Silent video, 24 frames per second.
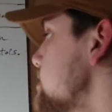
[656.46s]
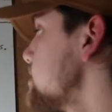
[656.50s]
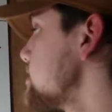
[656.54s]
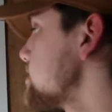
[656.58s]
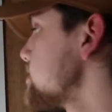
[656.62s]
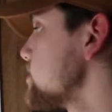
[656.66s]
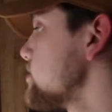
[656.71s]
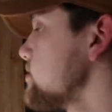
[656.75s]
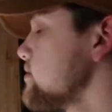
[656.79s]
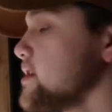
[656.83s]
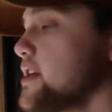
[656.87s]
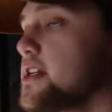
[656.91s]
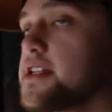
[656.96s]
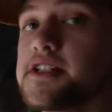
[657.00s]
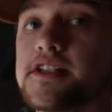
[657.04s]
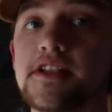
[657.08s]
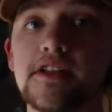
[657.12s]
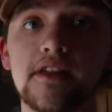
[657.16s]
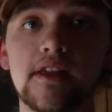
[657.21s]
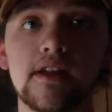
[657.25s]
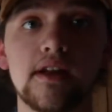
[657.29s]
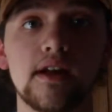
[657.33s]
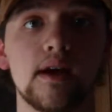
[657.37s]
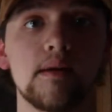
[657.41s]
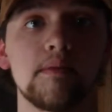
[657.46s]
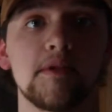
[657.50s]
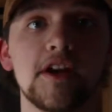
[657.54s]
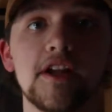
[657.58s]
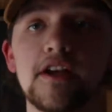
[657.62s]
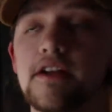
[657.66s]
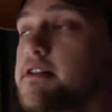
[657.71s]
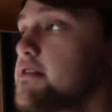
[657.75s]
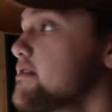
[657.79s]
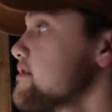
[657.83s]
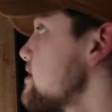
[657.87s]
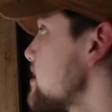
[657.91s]
So that's the
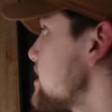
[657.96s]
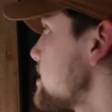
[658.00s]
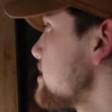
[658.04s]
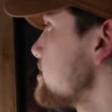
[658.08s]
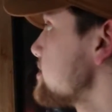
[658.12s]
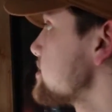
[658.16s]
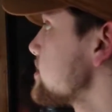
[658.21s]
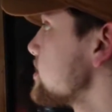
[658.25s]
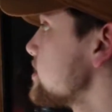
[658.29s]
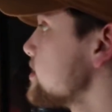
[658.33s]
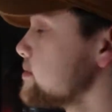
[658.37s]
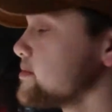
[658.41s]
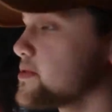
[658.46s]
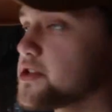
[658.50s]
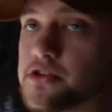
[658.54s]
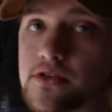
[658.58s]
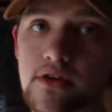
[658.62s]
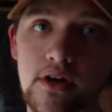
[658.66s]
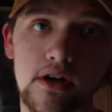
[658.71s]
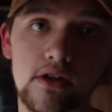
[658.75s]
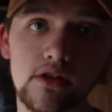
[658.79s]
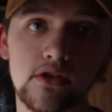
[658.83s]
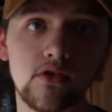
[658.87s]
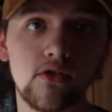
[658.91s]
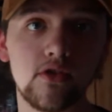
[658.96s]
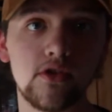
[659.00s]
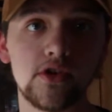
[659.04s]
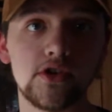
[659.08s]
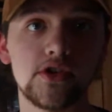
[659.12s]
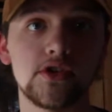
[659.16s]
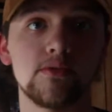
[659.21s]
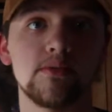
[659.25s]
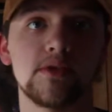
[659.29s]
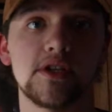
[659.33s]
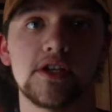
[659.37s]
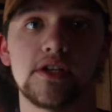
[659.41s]
denominator that our terms are all going
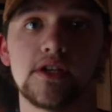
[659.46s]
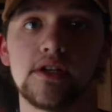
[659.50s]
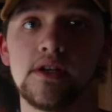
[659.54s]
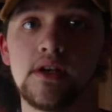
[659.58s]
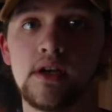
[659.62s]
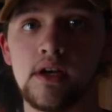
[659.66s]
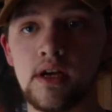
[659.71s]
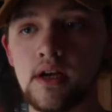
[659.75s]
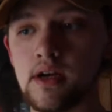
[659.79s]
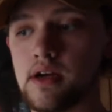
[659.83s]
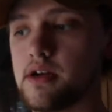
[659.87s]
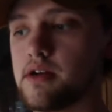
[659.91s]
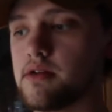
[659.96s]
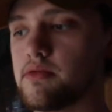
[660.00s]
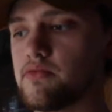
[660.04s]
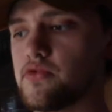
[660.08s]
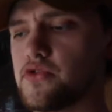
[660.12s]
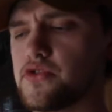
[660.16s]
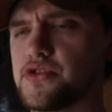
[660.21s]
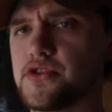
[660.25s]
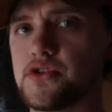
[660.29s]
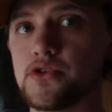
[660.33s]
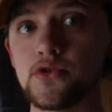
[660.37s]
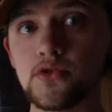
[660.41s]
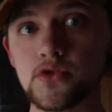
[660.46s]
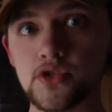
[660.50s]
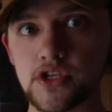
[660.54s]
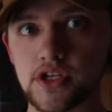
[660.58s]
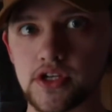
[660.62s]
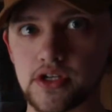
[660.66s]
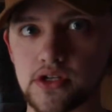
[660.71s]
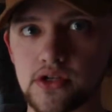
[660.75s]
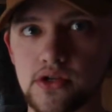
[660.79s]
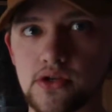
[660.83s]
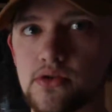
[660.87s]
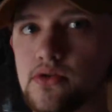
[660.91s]
to be
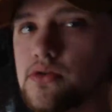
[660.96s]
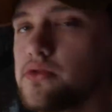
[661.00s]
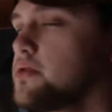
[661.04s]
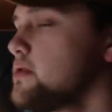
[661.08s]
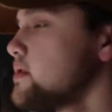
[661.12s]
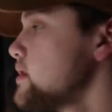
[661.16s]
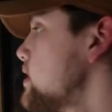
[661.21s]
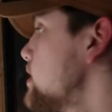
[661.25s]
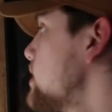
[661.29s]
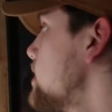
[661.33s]
reducing to.